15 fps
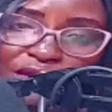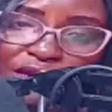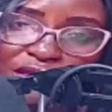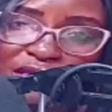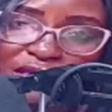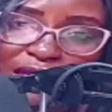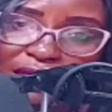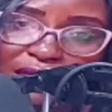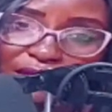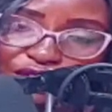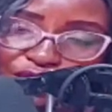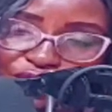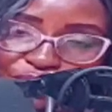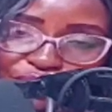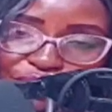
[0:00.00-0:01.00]
causes are
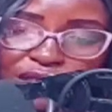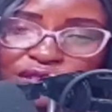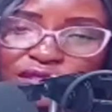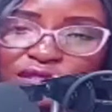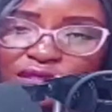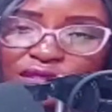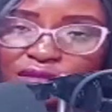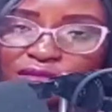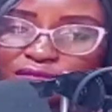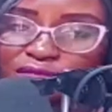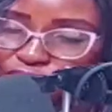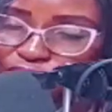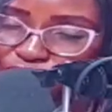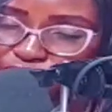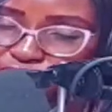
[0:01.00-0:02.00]

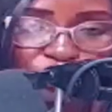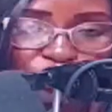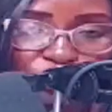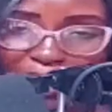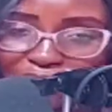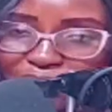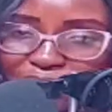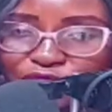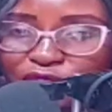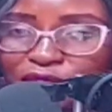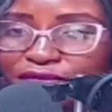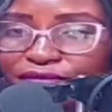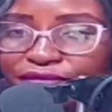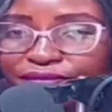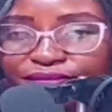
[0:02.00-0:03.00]
wide range
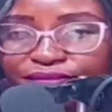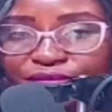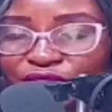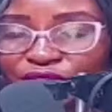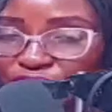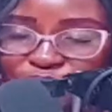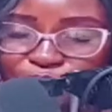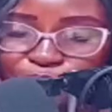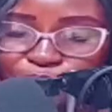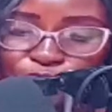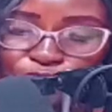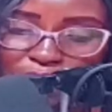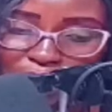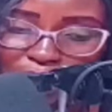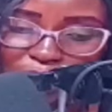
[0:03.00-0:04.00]
of
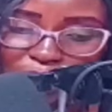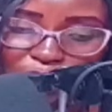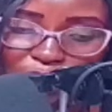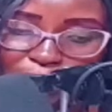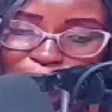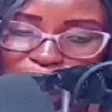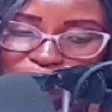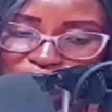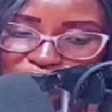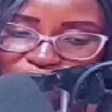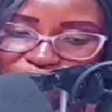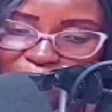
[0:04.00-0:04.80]
disputes that can come out of